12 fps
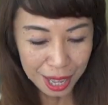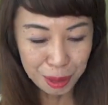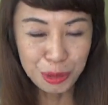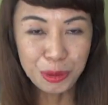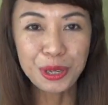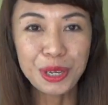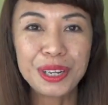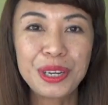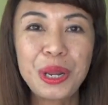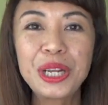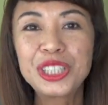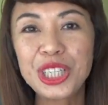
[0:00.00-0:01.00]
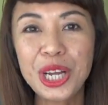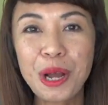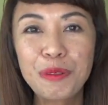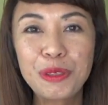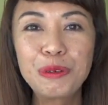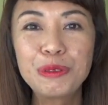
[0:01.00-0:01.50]
You can check
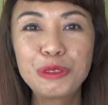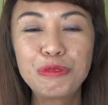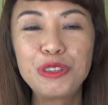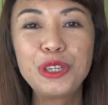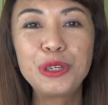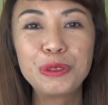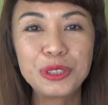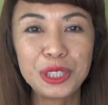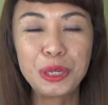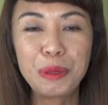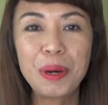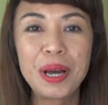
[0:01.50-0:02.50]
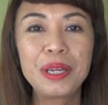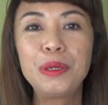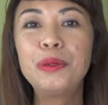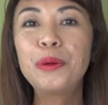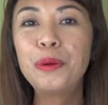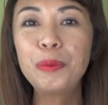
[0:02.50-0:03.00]
out those videos in my
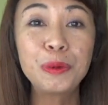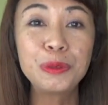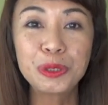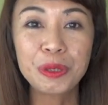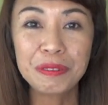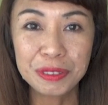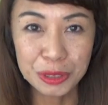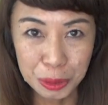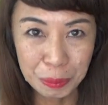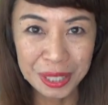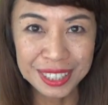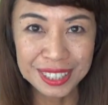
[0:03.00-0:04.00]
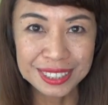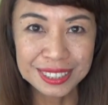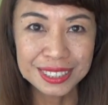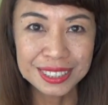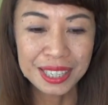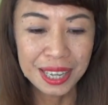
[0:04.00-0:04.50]
Noble Travels
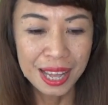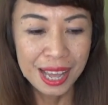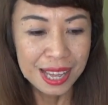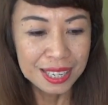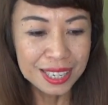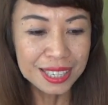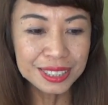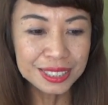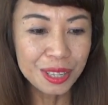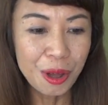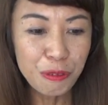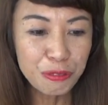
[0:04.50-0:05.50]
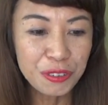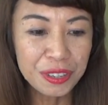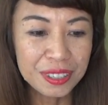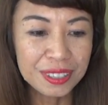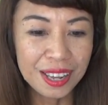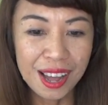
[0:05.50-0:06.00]
playlist. Kids
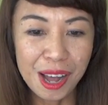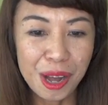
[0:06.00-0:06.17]
often,